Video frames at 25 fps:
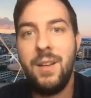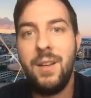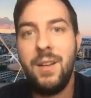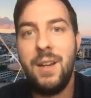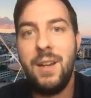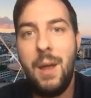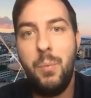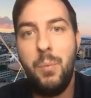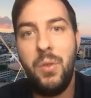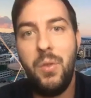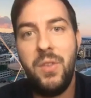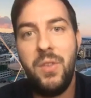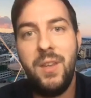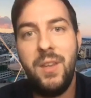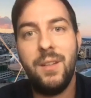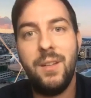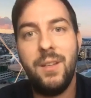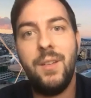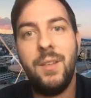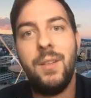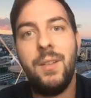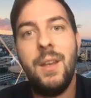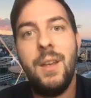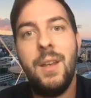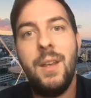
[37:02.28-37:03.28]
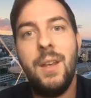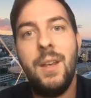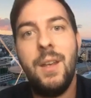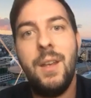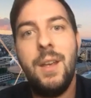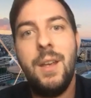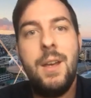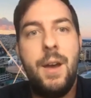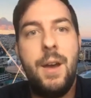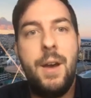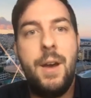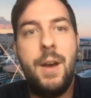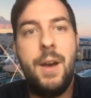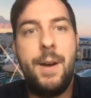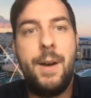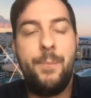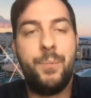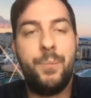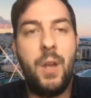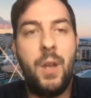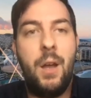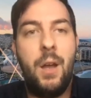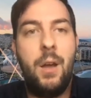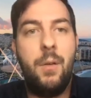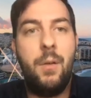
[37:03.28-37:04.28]
hypotheses,
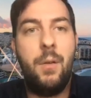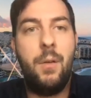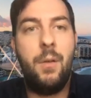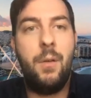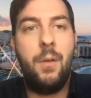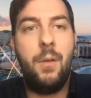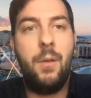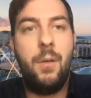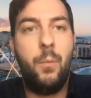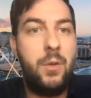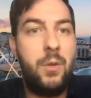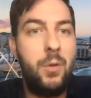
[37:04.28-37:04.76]
when